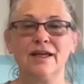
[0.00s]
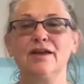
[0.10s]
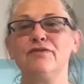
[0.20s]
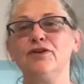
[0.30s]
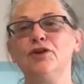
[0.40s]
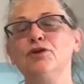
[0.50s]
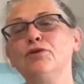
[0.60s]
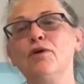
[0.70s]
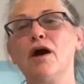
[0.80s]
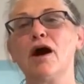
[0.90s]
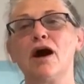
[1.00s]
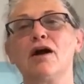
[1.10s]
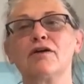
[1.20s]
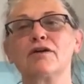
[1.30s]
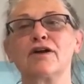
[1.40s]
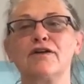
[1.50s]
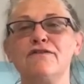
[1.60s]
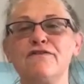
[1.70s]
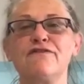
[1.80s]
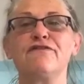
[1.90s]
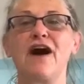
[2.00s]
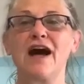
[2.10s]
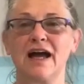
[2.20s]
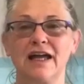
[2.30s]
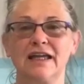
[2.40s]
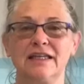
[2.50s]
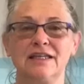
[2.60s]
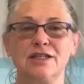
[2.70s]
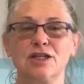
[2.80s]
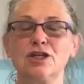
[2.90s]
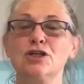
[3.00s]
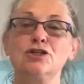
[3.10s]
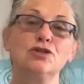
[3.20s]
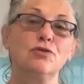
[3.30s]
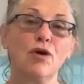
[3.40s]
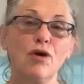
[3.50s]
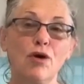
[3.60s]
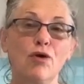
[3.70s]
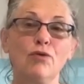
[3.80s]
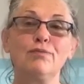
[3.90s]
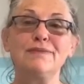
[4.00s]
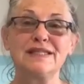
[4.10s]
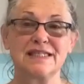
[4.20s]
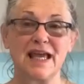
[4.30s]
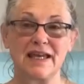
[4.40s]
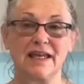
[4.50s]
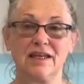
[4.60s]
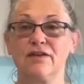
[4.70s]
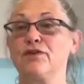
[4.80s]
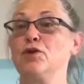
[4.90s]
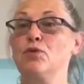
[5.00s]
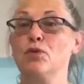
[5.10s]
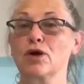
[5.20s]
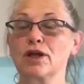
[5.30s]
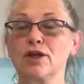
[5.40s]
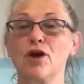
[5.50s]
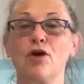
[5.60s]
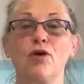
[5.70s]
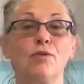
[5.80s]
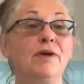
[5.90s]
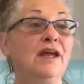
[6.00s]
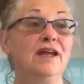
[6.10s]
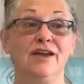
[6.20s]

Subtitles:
if you are confined to a home setting, if you work at home,